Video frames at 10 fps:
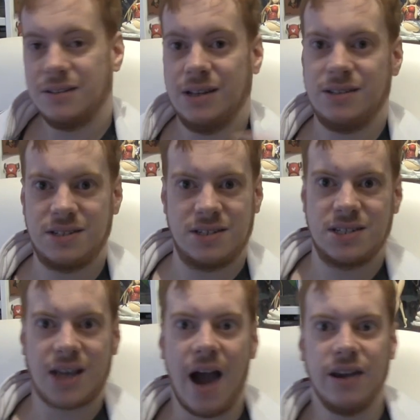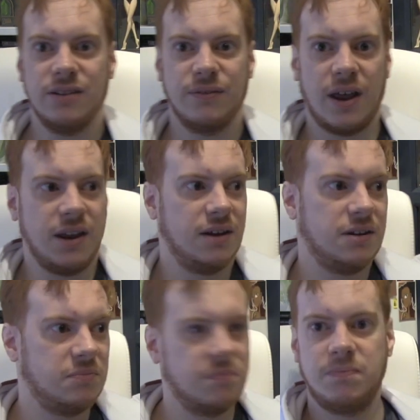it's kind of like
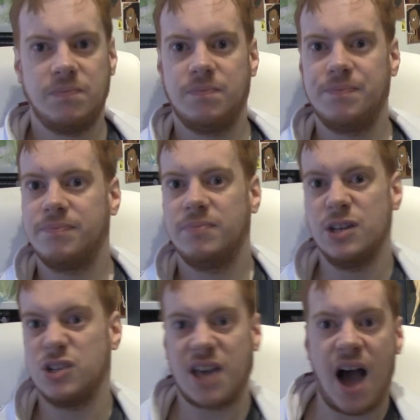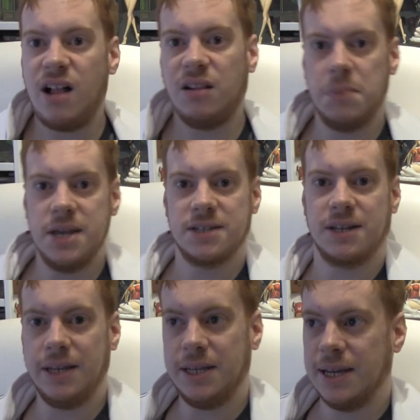a, uh, they're just cattle
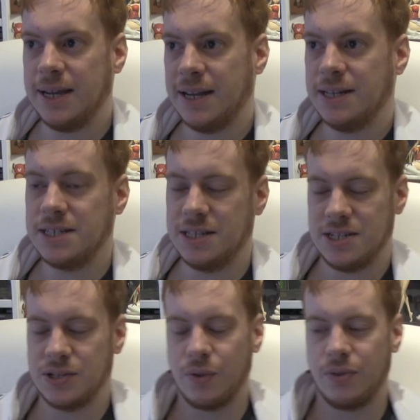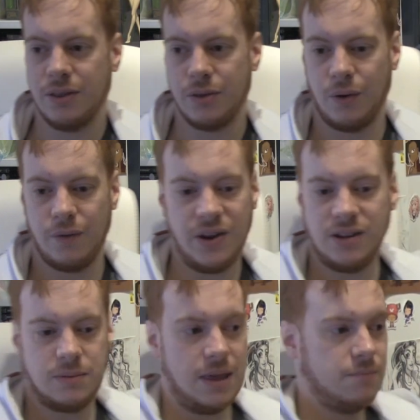basically, and this is the, the whole
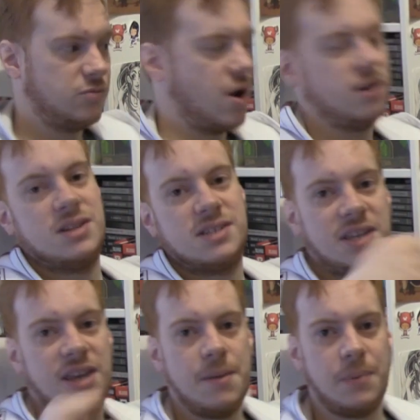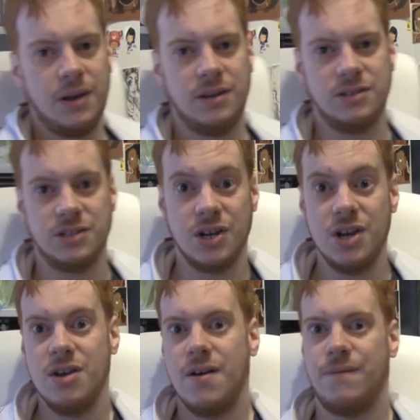thing's them trying to escape and
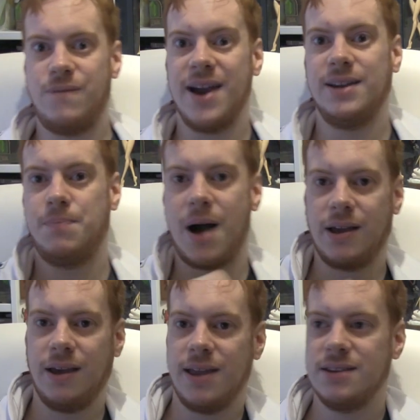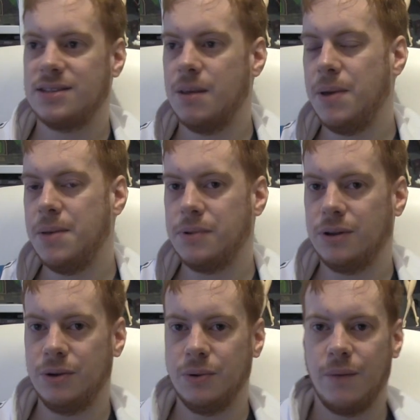fight back against the
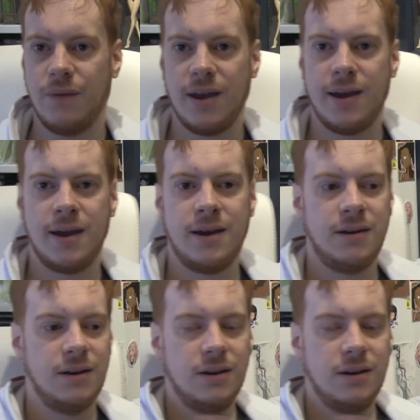people who have uh,